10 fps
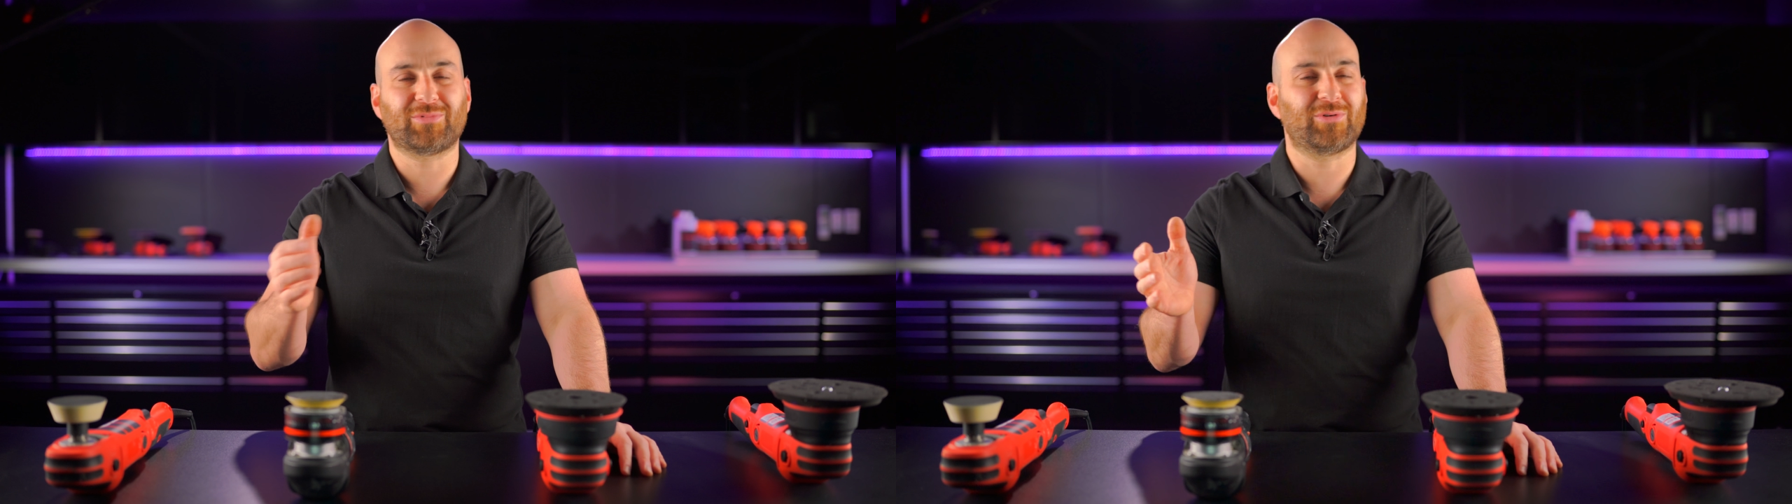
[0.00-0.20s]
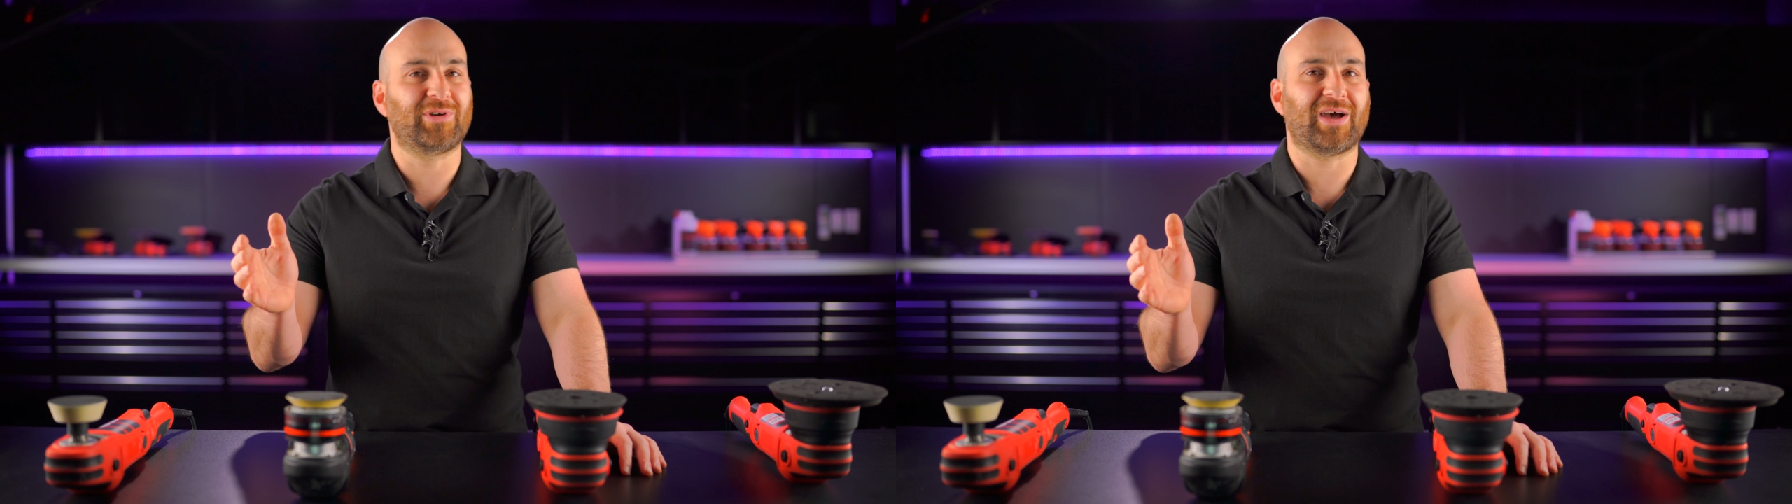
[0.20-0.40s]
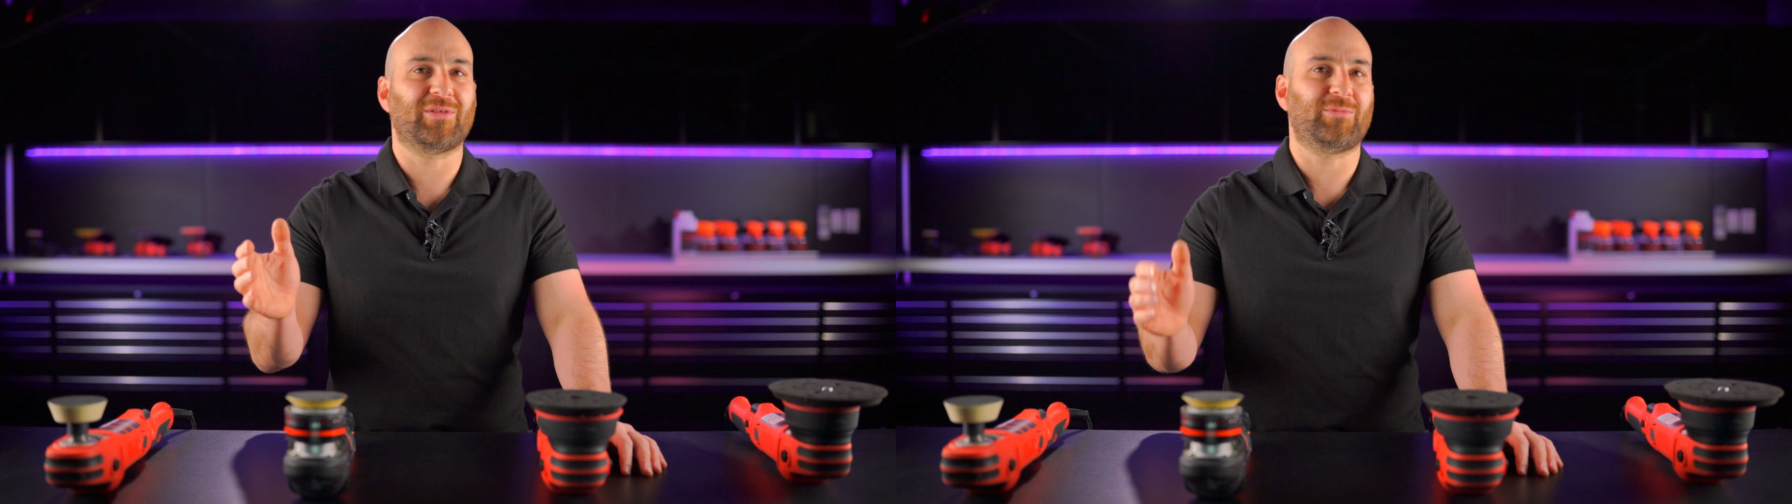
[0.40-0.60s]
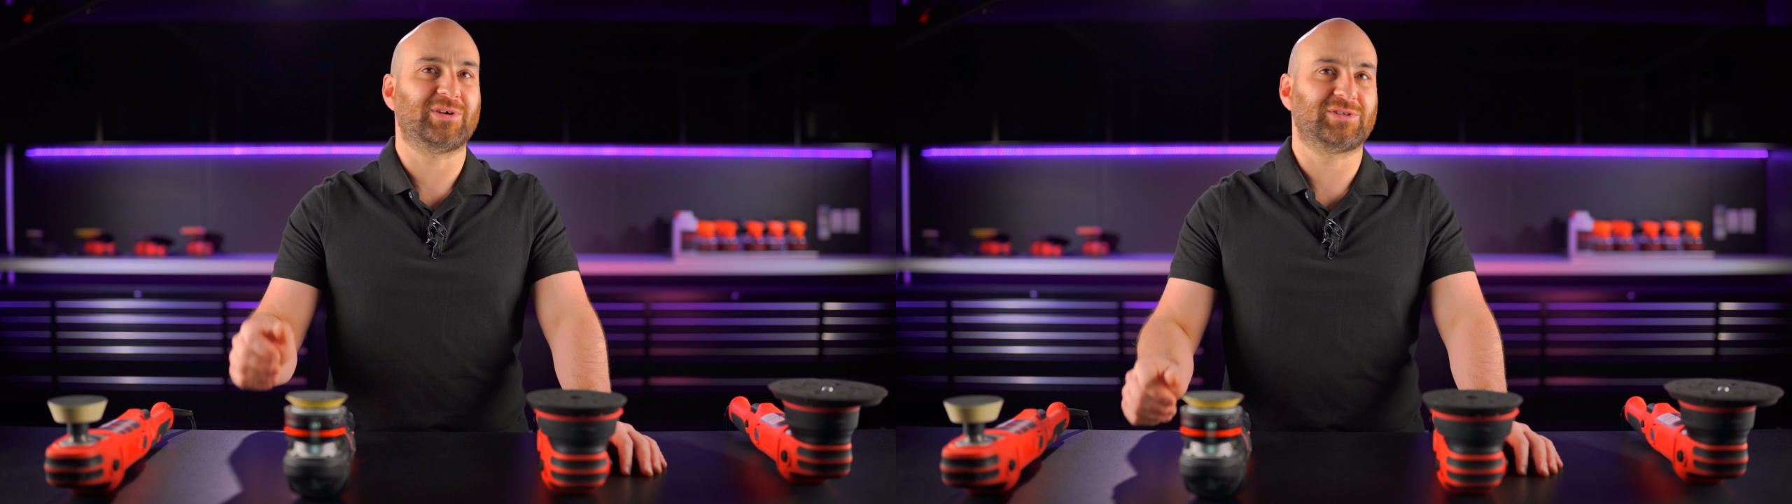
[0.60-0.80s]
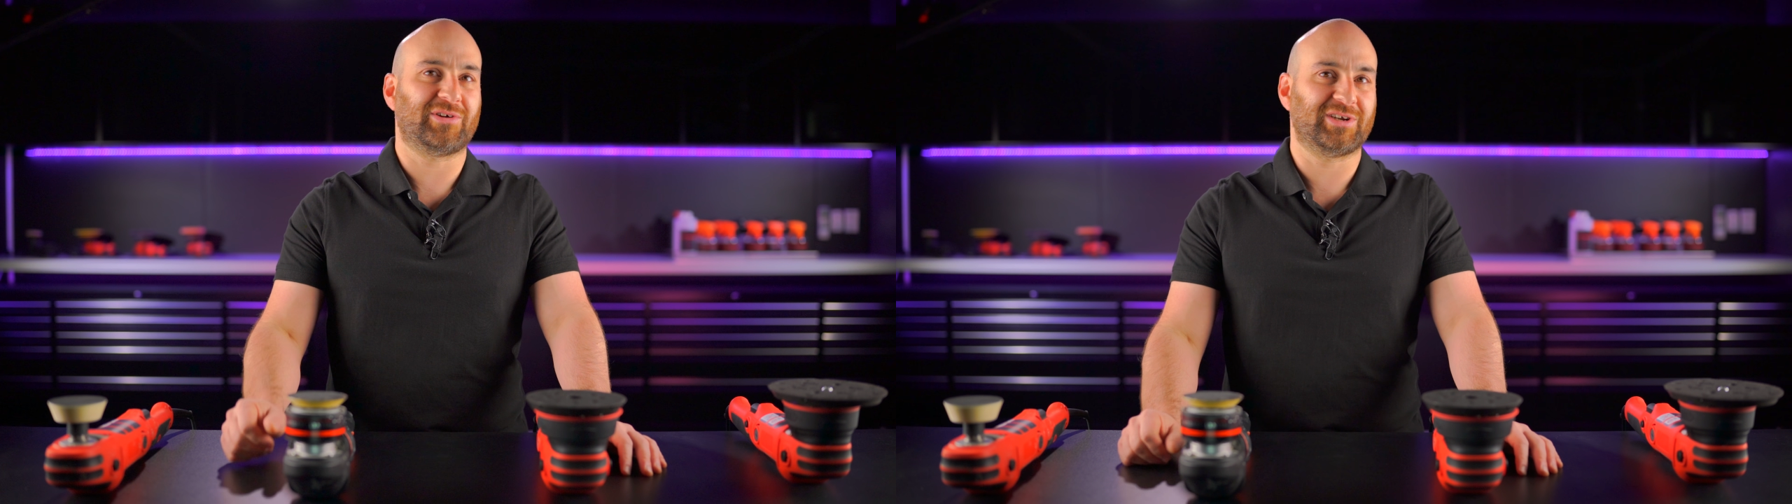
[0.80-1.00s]
could
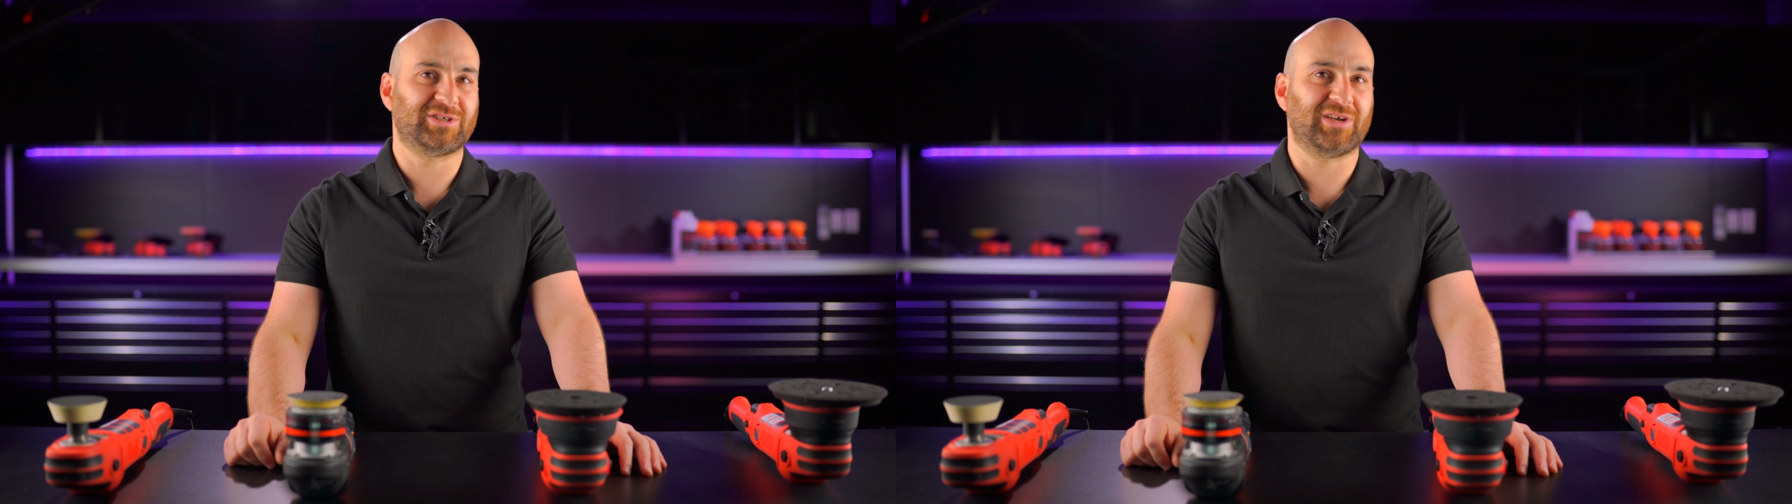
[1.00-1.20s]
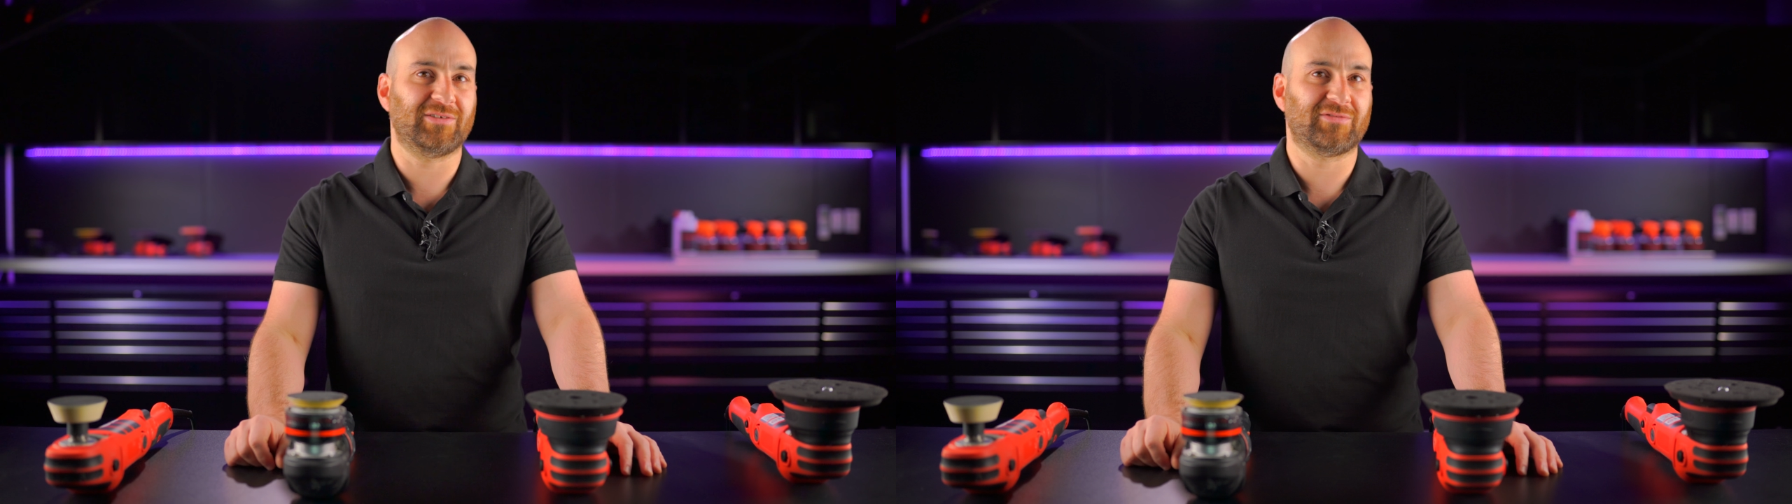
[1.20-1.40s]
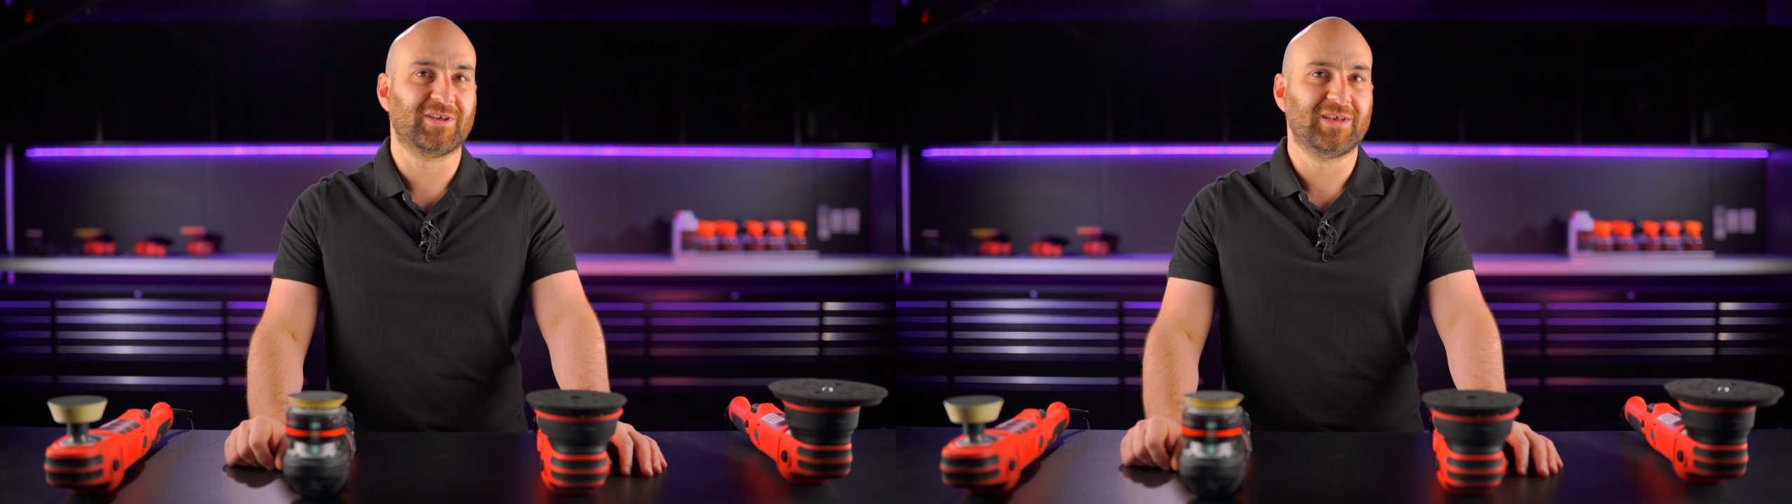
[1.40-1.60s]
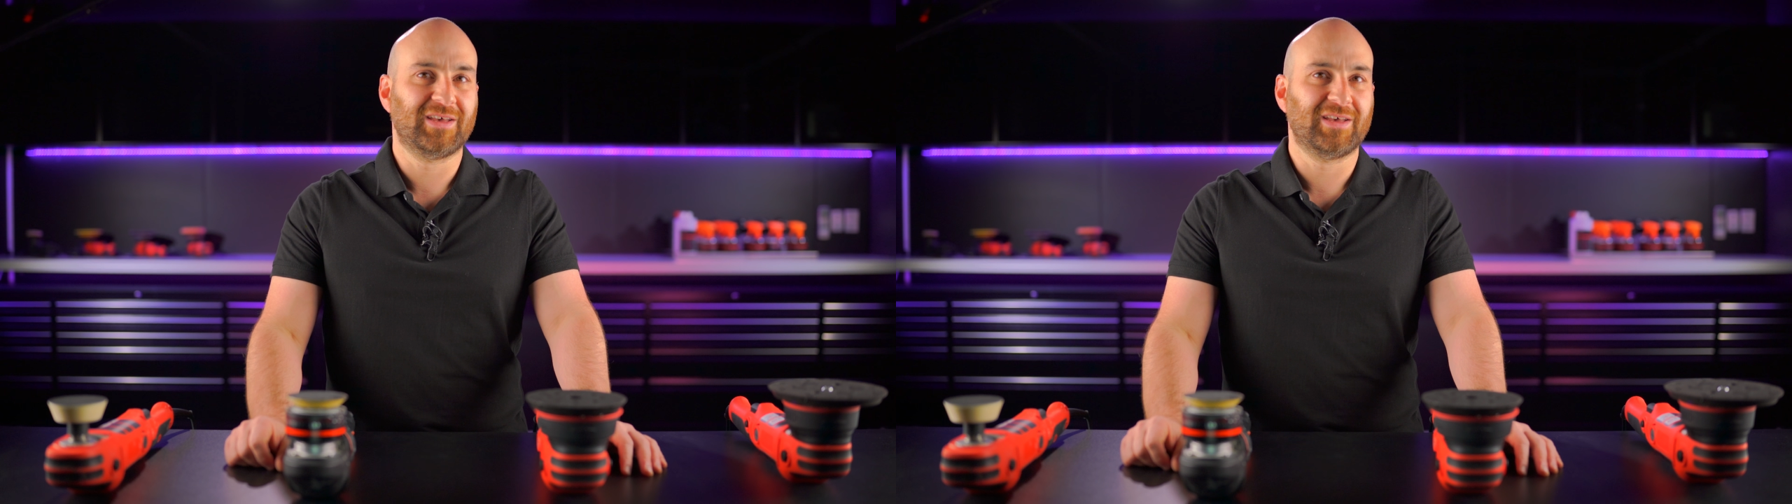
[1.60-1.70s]
otherwise not achieve.